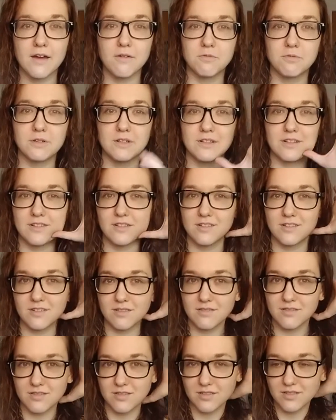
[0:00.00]
would
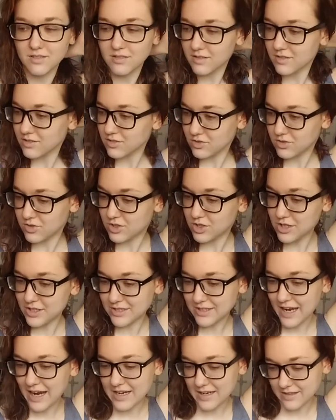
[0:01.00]
just
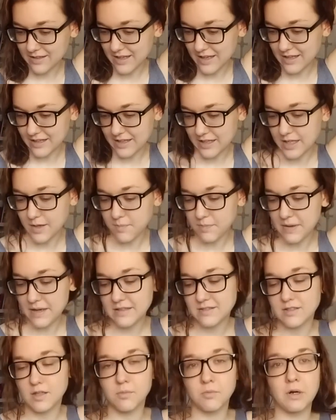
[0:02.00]
kind of keep it
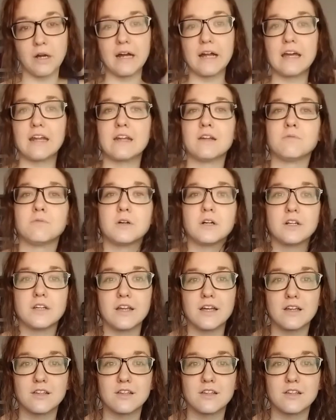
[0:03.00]
somewhere hidden where